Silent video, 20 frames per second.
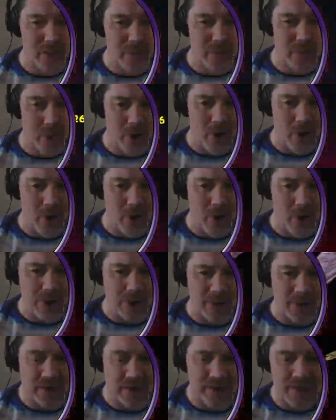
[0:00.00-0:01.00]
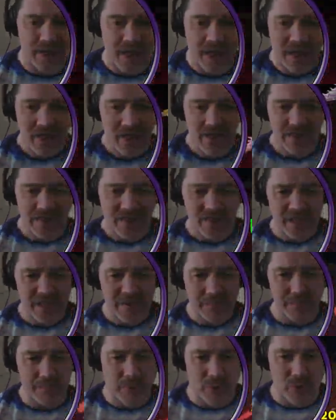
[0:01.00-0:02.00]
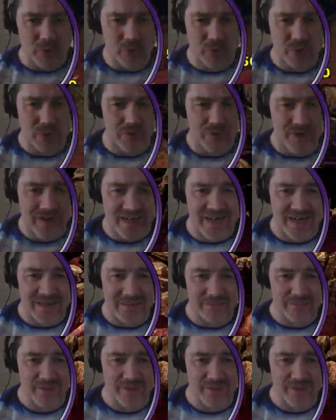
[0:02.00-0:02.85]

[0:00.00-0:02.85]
I've been fighting a bloody Manticore and everything here, and